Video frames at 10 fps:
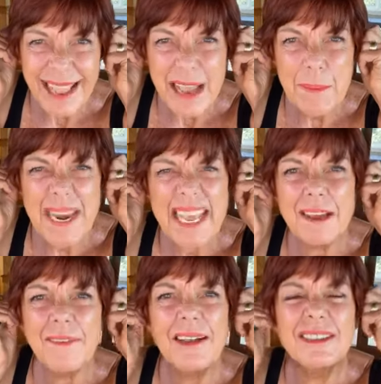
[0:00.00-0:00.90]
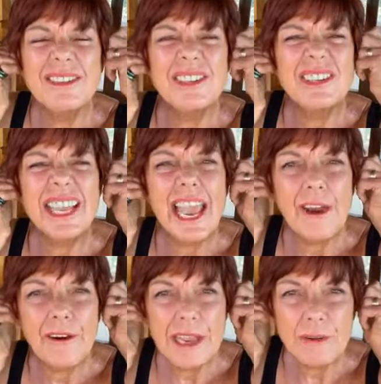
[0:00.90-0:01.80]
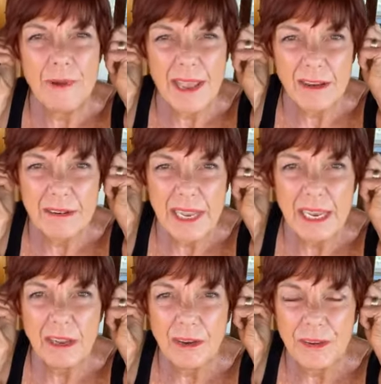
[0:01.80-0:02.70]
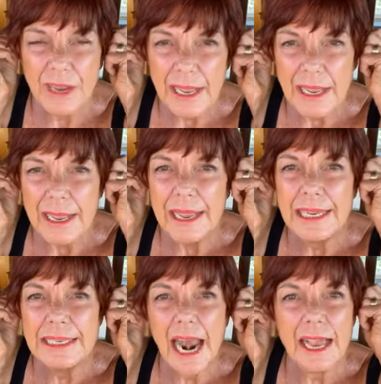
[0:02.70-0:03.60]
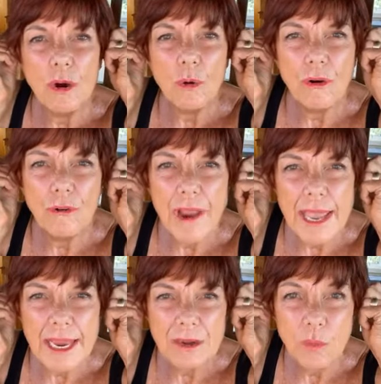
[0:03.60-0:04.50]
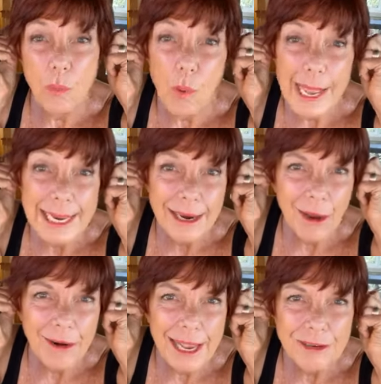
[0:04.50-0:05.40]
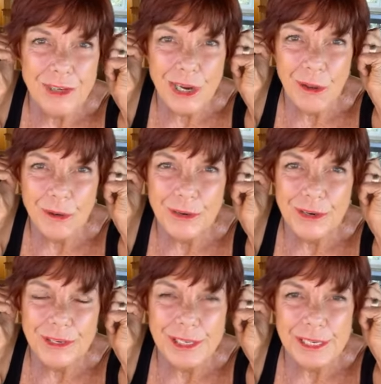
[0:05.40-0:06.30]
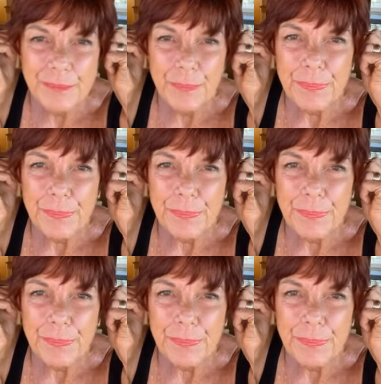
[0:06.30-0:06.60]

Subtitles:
How many of us just carry around guilt? It's like a grand weight on our shoulders.